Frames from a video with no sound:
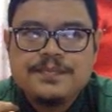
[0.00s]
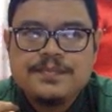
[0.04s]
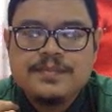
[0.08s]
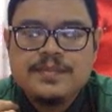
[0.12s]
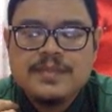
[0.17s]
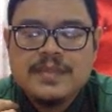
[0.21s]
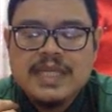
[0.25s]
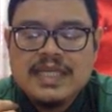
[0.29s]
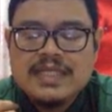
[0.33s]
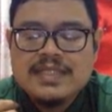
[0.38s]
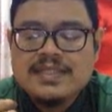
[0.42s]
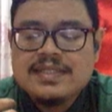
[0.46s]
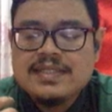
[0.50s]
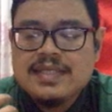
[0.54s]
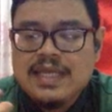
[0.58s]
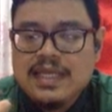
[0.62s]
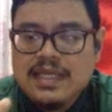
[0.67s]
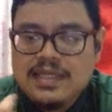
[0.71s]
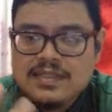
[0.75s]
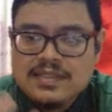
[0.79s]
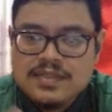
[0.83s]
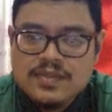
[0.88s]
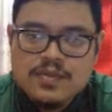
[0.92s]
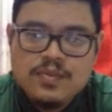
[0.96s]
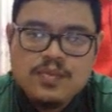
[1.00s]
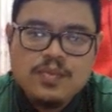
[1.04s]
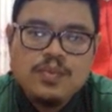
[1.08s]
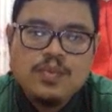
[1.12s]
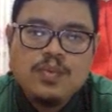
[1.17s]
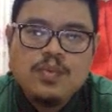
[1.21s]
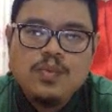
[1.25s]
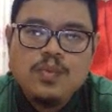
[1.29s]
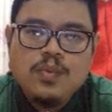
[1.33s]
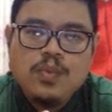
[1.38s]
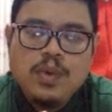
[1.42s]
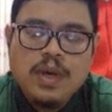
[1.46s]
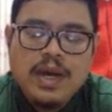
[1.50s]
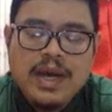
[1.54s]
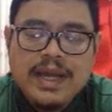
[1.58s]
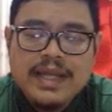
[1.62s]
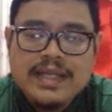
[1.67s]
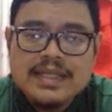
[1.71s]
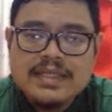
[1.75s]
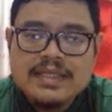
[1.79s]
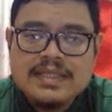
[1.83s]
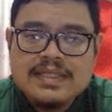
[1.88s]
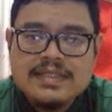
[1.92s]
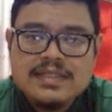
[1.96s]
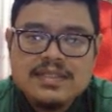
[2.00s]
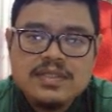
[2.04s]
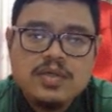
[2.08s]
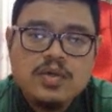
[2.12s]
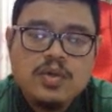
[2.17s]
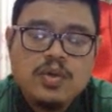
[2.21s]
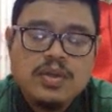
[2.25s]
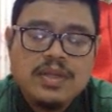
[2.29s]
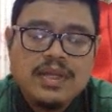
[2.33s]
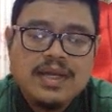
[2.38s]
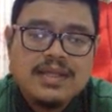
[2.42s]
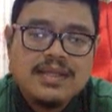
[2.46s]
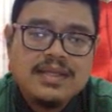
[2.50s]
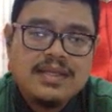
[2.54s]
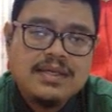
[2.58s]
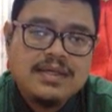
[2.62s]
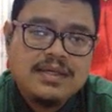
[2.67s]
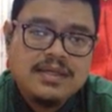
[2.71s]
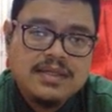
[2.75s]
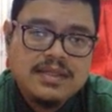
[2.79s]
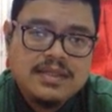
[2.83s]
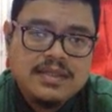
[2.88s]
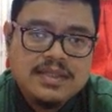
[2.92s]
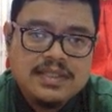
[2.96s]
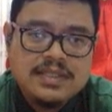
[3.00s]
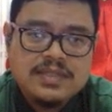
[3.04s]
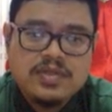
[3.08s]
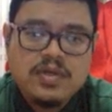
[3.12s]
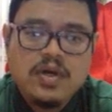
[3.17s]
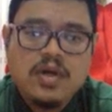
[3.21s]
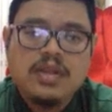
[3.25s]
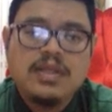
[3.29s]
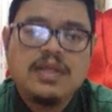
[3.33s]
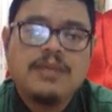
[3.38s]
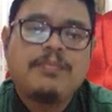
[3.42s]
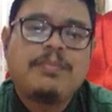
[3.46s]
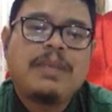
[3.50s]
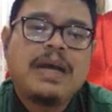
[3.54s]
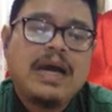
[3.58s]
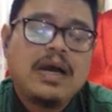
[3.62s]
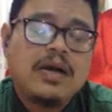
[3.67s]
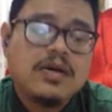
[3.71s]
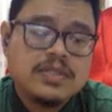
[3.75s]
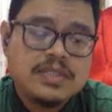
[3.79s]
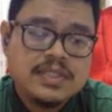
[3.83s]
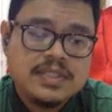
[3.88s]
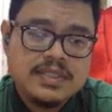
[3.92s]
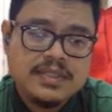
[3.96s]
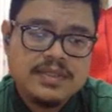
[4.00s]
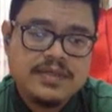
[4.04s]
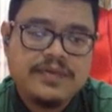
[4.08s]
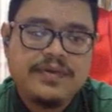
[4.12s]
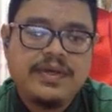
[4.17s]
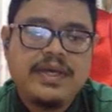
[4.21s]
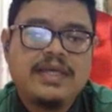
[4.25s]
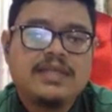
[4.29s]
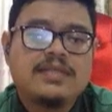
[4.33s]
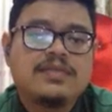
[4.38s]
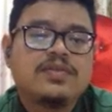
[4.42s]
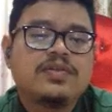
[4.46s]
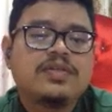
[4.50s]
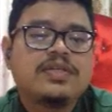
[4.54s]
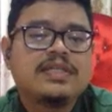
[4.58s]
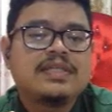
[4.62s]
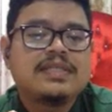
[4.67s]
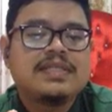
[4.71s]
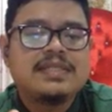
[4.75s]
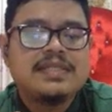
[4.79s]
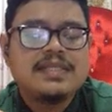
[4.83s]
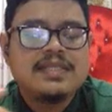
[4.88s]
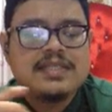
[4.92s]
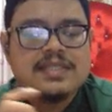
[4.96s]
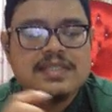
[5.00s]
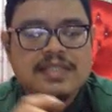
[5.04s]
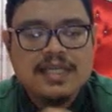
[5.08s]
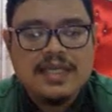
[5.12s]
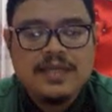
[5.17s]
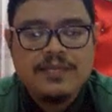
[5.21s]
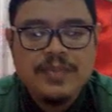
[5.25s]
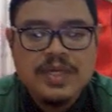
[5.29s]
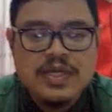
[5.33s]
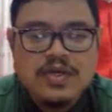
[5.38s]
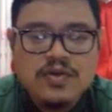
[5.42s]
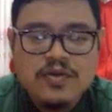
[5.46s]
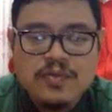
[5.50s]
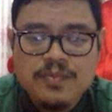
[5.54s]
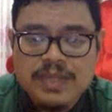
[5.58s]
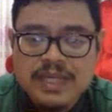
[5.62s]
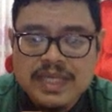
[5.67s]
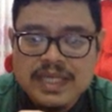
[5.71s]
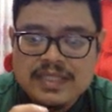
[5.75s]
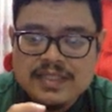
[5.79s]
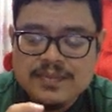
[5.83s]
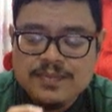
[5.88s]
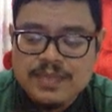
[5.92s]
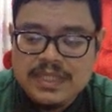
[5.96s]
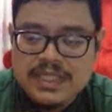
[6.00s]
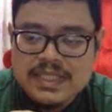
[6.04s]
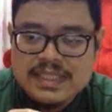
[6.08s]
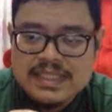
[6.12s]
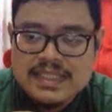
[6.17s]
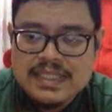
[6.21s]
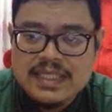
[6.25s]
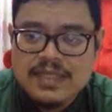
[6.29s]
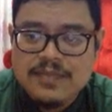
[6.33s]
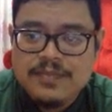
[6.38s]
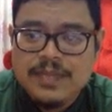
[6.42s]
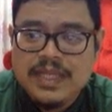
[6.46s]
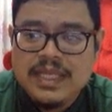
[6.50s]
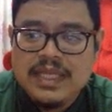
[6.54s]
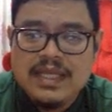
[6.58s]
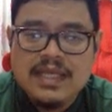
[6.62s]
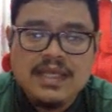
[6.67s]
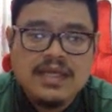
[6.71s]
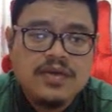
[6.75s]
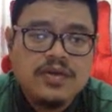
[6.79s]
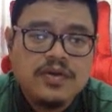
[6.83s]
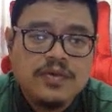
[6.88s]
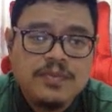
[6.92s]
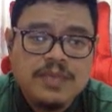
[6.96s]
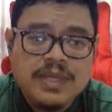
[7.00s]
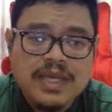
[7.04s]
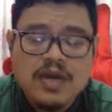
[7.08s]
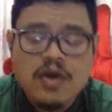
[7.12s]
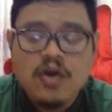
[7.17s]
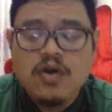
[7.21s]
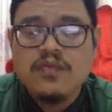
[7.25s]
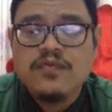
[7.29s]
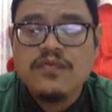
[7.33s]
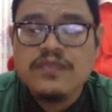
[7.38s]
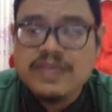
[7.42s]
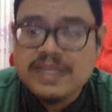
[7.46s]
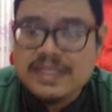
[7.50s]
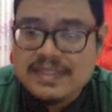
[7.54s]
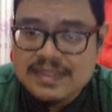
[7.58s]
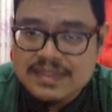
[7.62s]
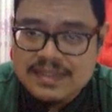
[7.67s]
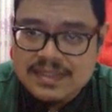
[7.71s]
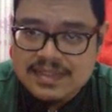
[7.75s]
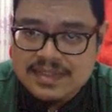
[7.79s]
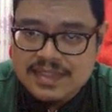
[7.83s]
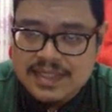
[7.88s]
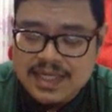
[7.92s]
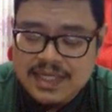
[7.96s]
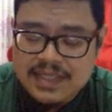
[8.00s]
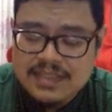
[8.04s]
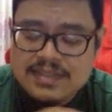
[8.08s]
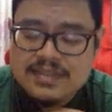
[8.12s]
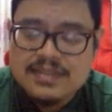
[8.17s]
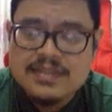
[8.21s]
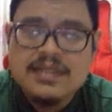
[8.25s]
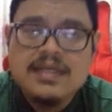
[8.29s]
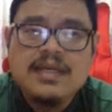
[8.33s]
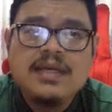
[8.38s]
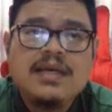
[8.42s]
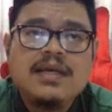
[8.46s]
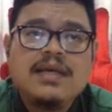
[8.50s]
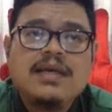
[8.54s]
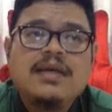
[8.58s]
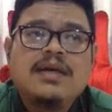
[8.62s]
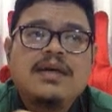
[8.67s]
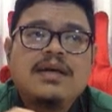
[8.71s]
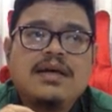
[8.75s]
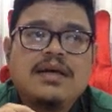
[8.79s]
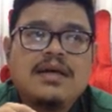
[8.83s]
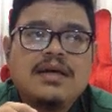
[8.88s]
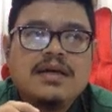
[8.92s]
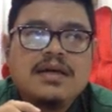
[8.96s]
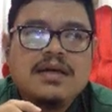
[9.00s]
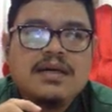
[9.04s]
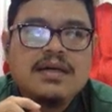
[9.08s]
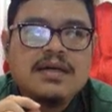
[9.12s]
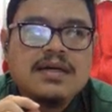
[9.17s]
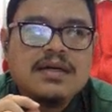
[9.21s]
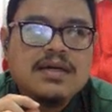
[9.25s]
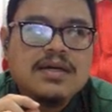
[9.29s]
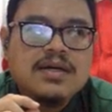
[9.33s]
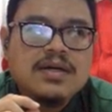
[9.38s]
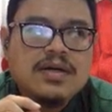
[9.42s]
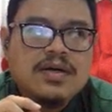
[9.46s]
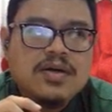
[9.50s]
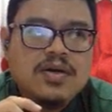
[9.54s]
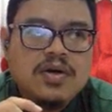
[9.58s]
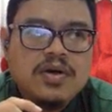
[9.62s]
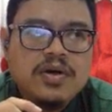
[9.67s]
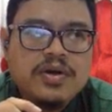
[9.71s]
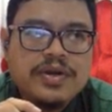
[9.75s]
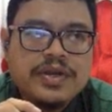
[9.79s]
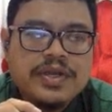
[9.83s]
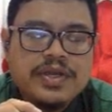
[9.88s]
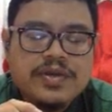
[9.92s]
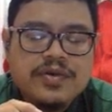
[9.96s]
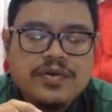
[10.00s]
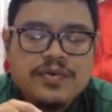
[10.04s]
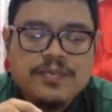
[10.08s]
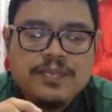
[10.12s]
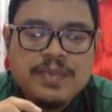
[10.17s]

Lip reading: that state what is the whole article is all about. Right. So the thesis statement could be explicit, meaning it could be obvious in the text, or it could